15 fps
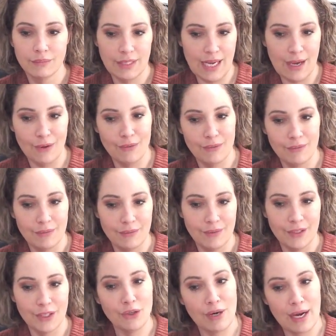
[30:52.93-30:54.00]
Now,
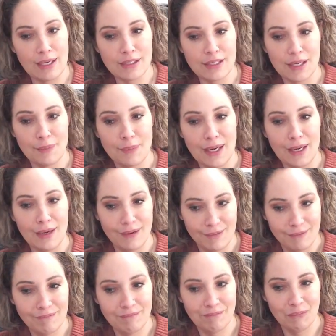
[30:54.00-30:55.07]
you're asking me,
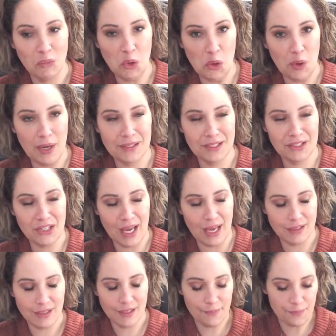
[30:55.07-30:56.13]
what do I
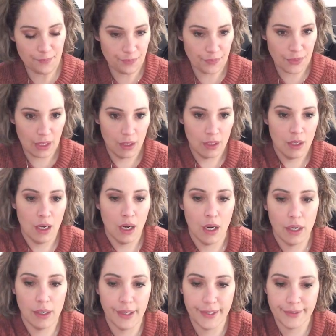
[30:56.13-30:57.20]
suggest?
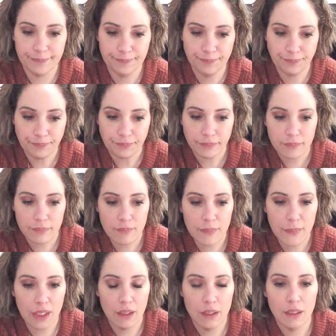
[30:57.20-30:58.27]
All
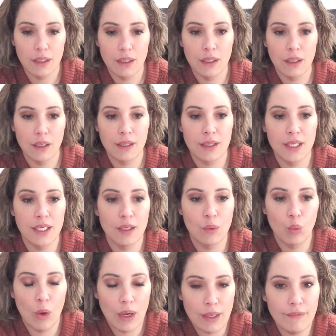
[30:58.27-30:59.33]
right.
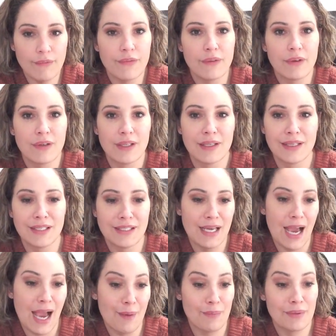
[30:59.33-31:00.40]
One of the
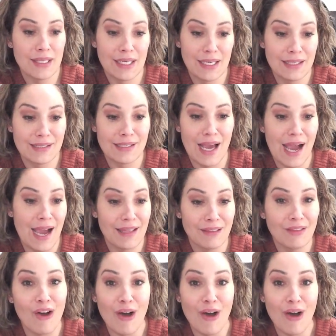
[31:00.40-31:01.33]
top things I